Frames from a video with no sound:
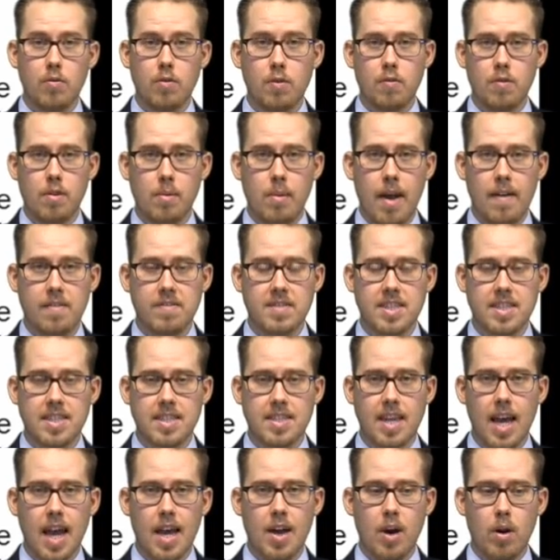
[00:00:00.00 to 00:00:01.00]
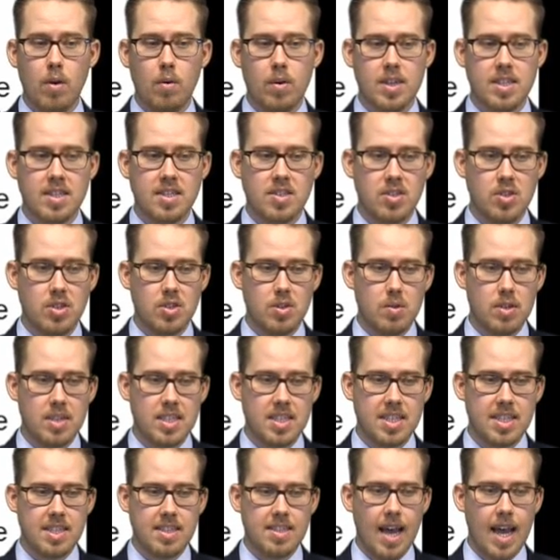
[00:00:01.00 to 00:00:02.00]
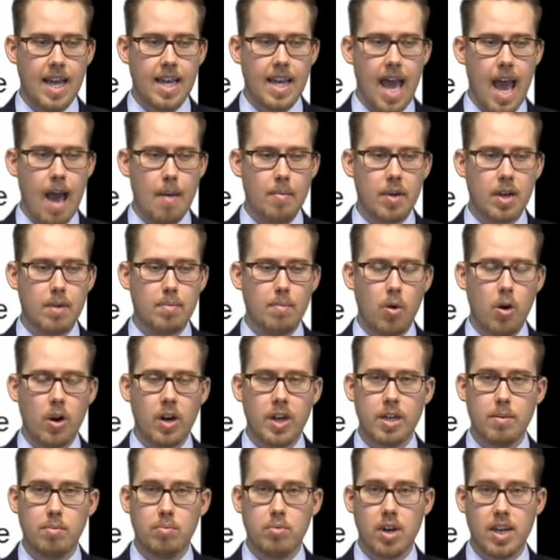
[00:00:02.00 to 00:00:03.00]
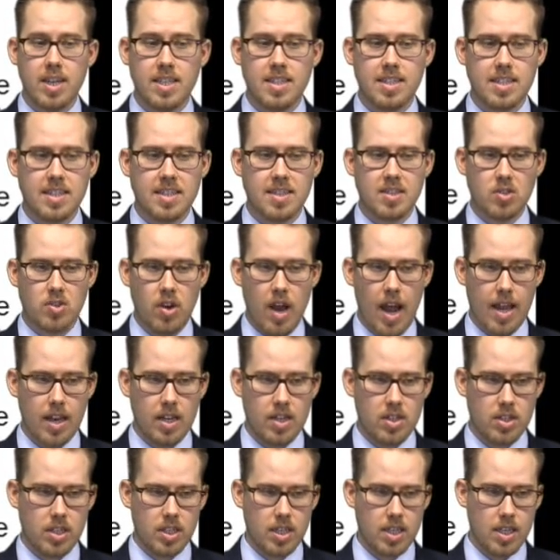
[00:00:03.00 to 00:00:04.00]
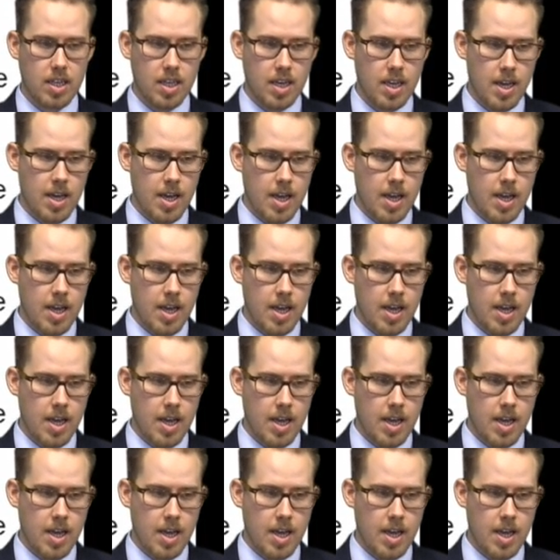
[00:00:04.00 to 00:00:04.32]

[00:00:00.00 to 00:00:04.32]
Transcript: over from Fssi OS2 is the dynamic market pricing strategy.